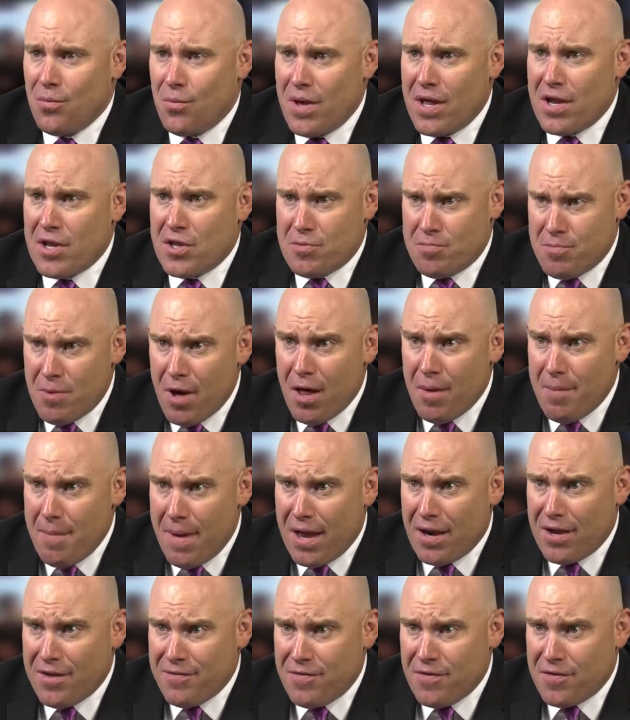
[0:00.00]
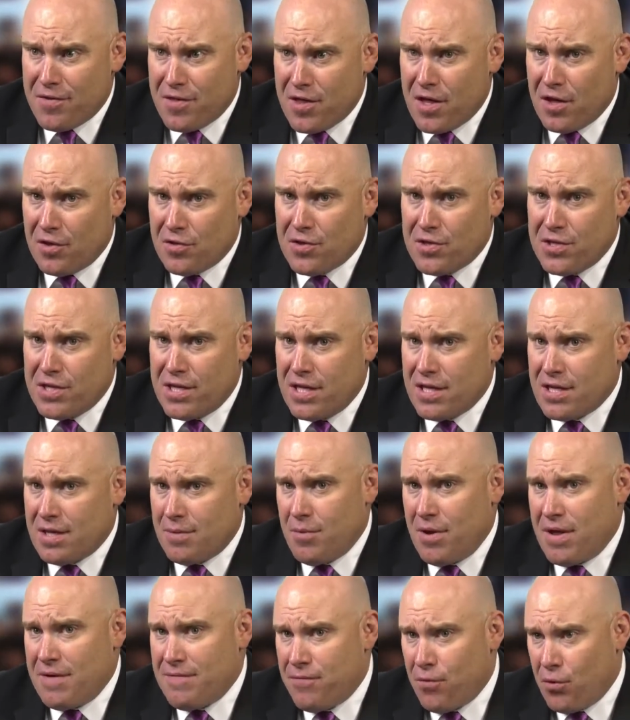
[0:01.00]
We had a small amount of LCDs,
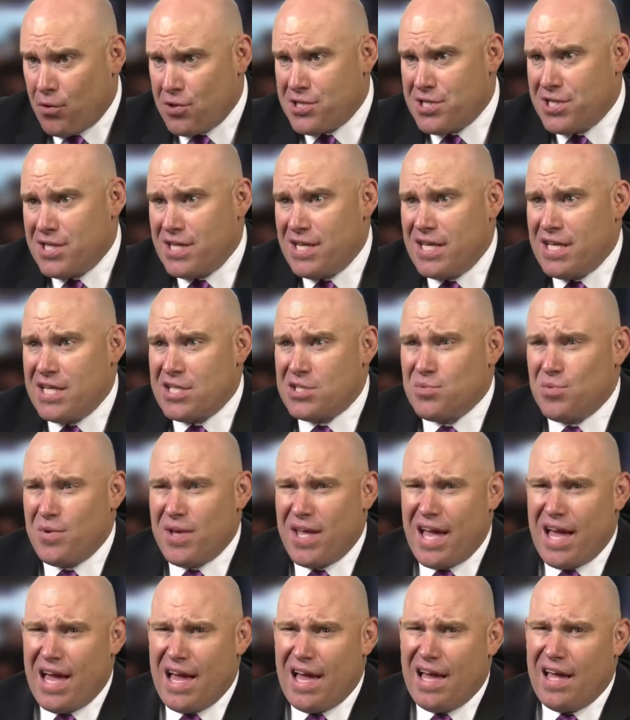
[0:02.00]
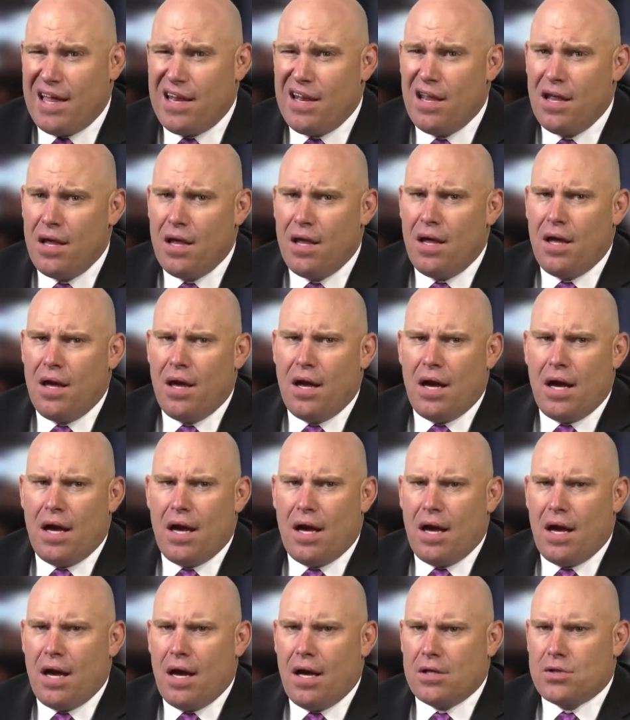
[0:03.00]
and we had 14-inch, we had
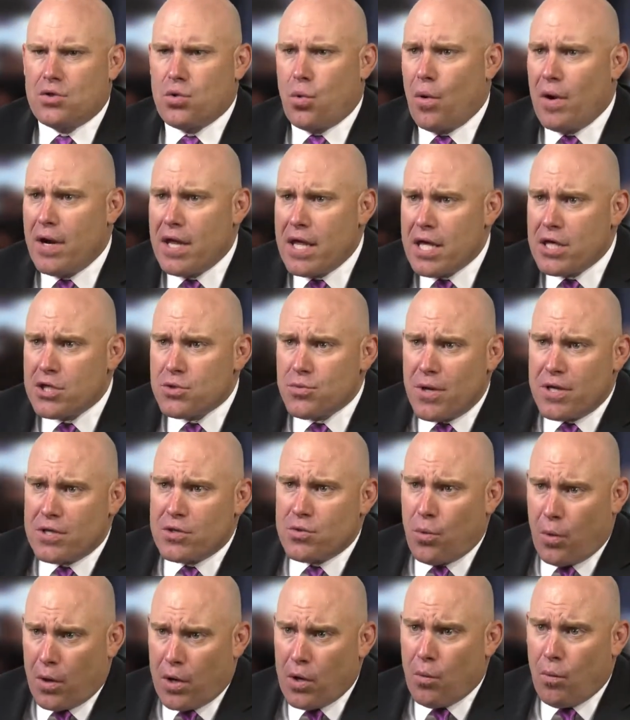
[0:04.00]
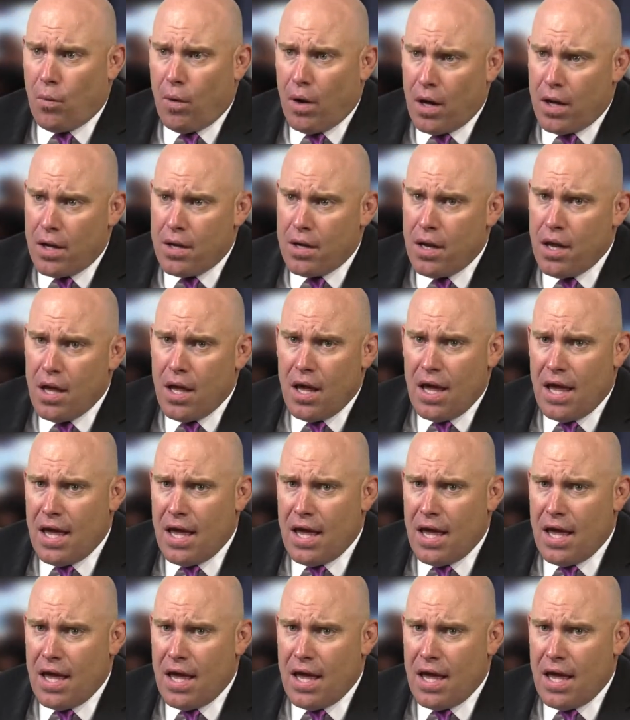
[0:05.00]
20-inch, we had 21,